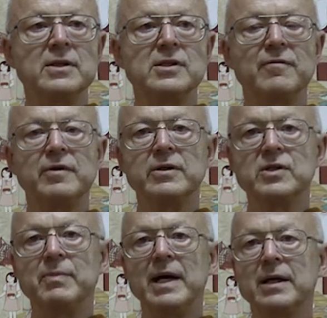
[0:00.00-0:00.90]
Several
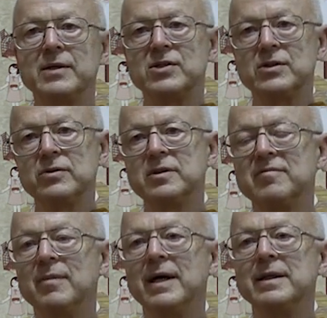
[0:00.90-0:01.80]
years back, a student
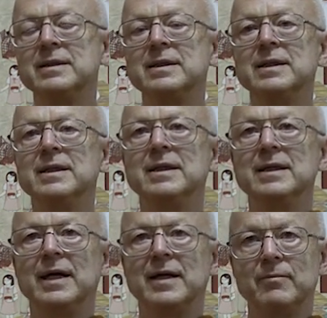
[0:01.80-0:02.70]
of mine
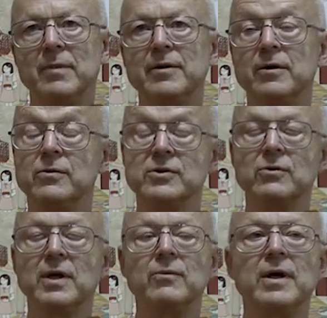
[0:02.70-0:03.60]
had a mother who was
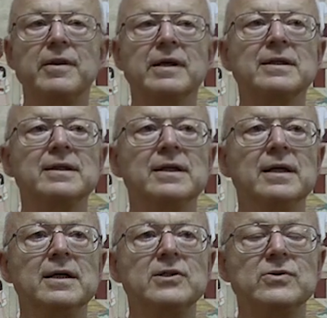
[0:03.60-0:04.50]
quite wealthy,
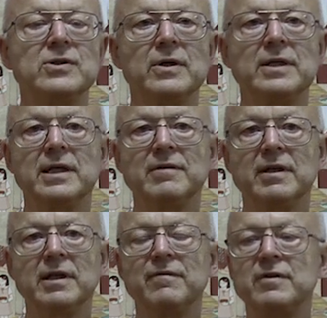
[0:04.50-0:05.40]
and she was going to give
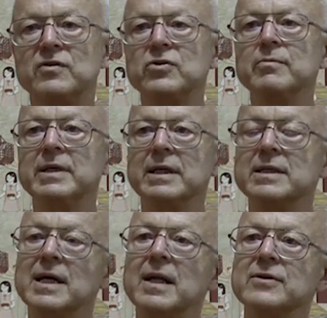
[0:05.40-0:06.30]
a gift of $2
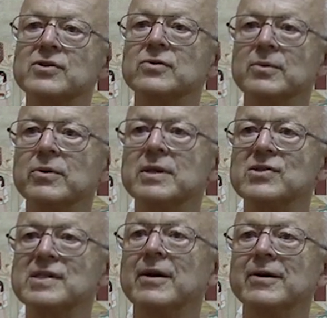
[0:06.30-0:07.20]
million to a
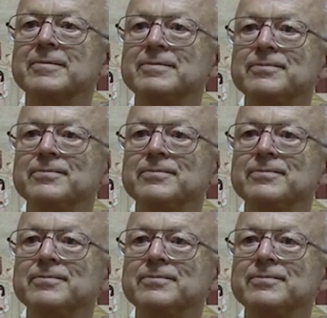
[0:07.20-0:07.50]
Buddhist center.